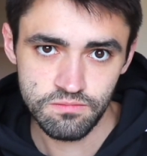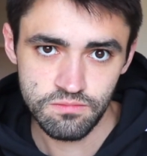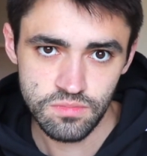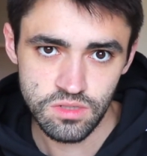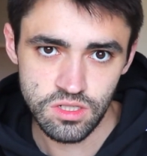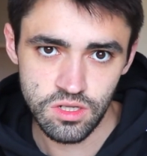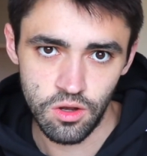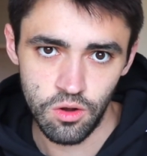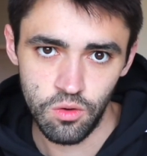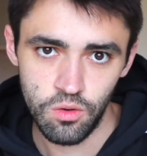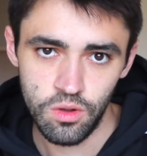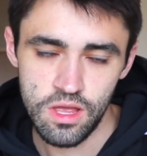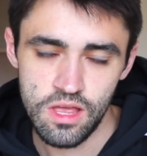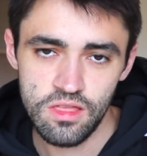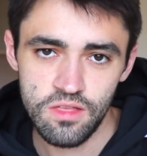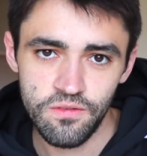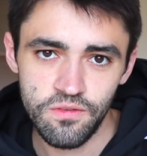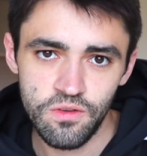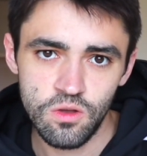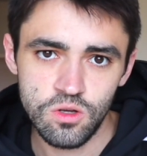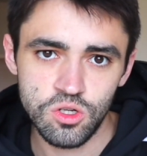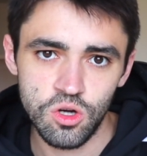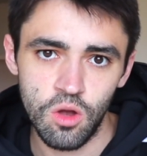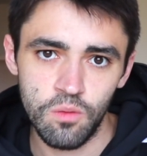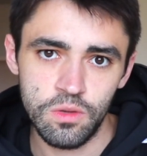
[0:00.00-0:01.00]
So in the
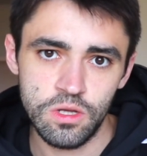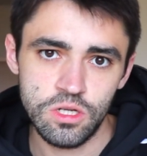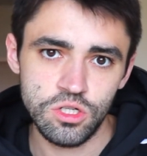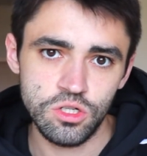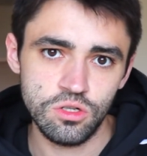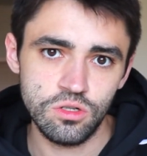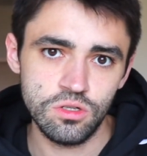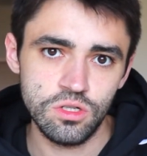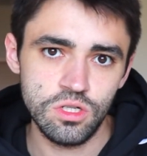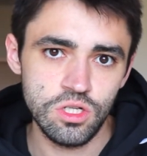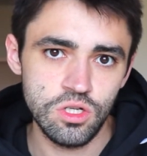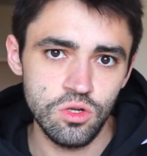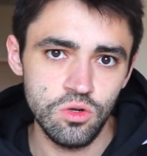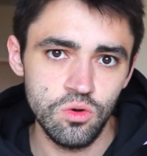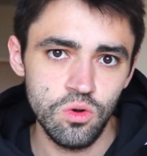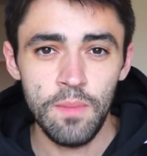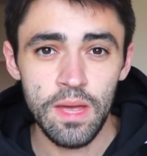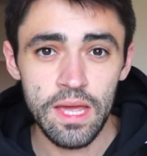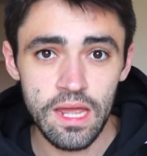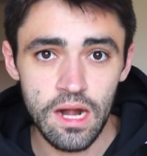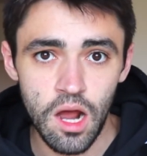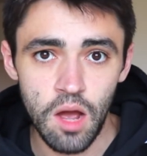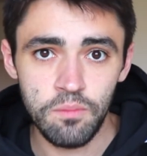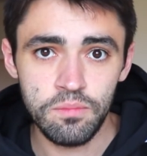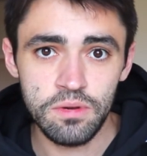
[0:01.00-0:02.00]
future, I'll be sure to
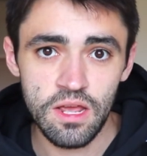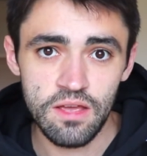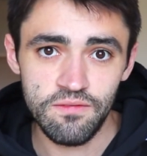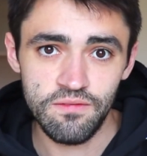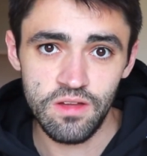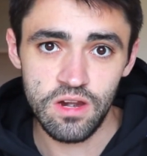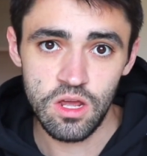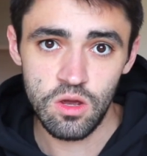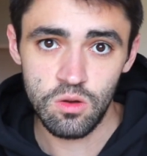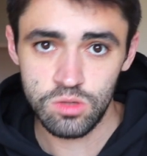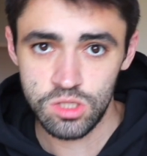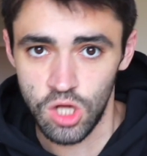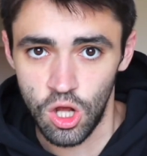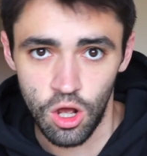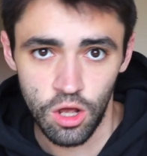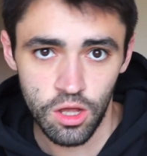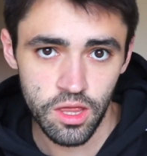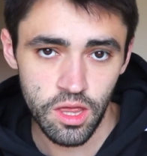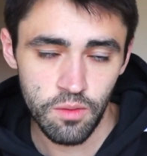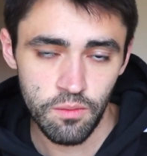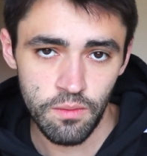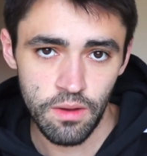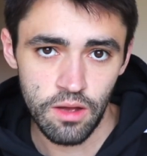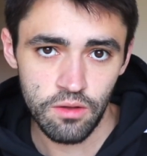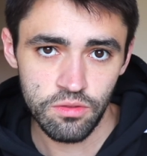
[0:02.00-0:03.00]
make an update video
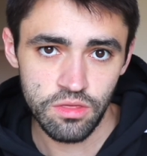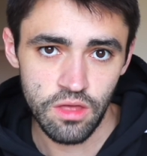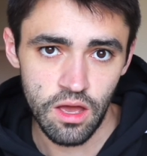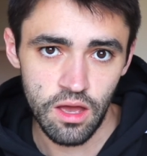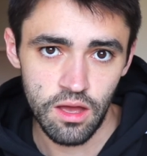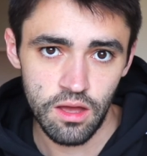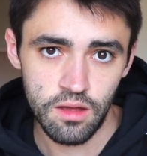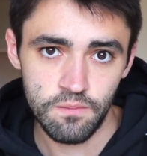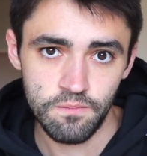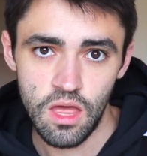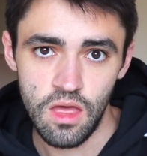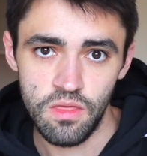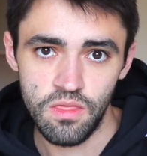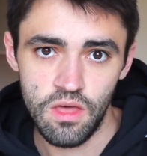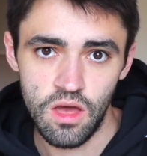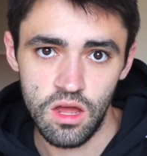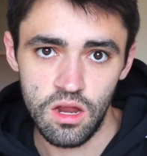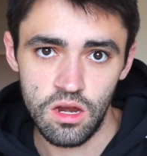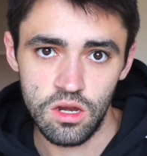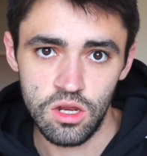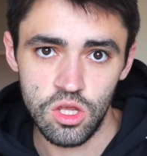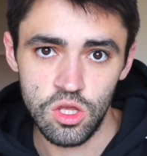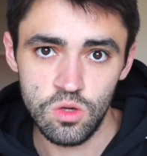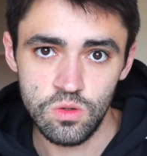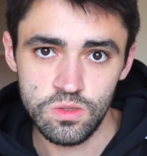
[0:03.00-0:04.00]
talking about that and
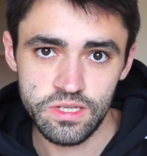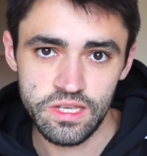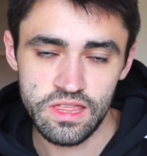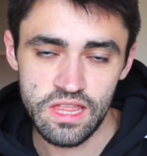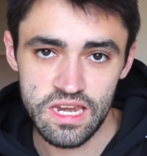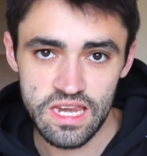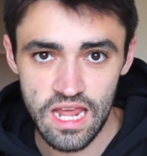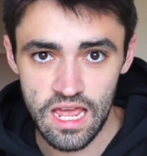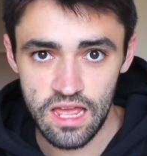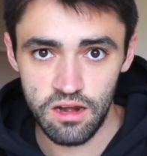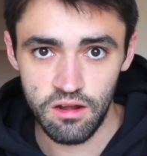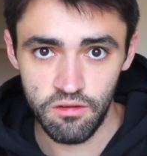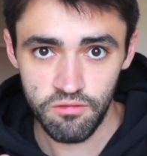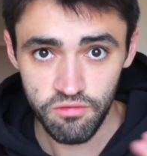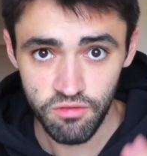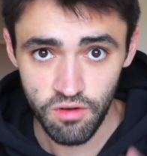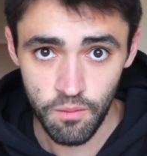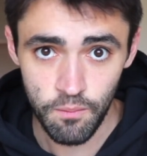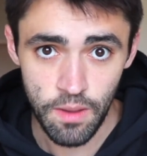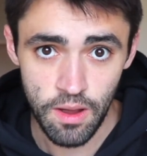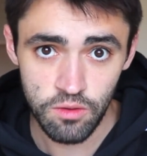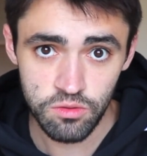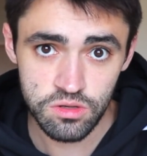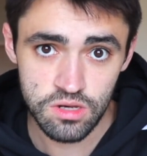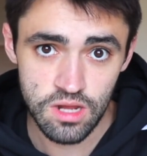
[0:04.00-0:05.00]
then using the data from
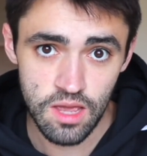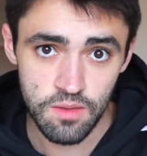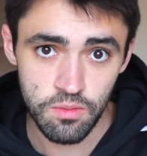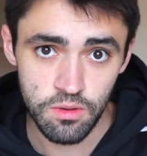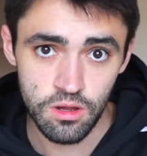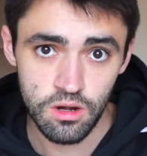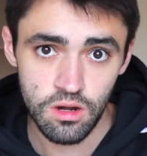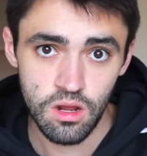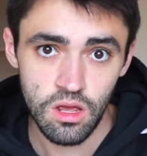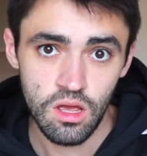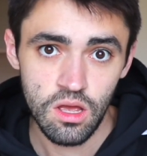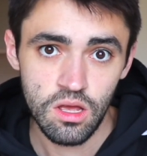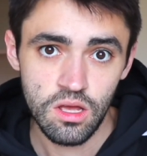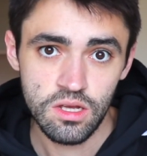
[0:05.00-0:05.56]
mouth taping